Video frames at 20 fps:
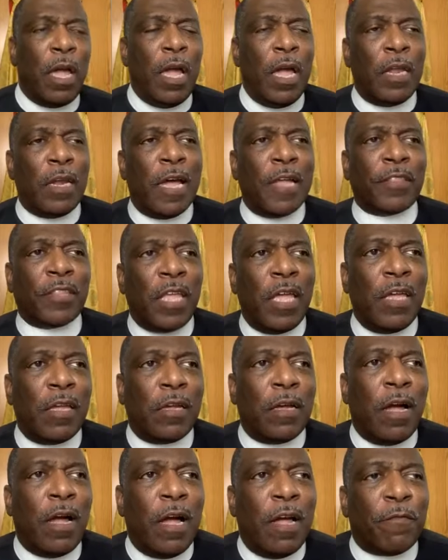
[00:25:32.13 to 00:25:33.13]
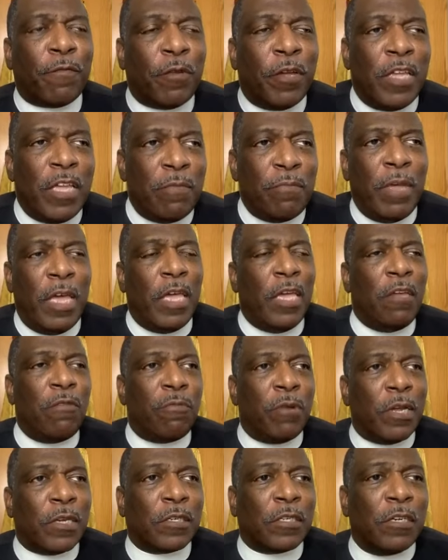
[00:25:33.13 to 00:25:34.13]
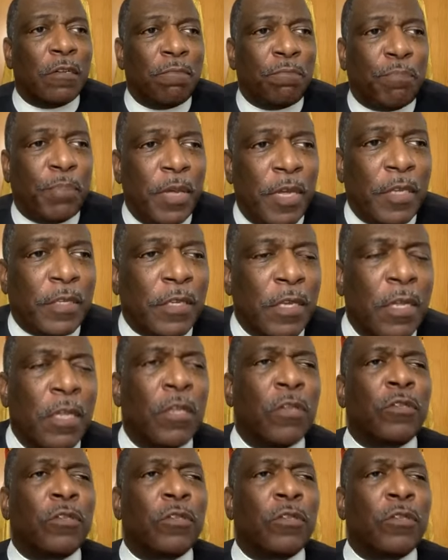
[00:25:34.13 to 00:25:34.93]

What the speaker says: And I thank God for him, and he rest in peace.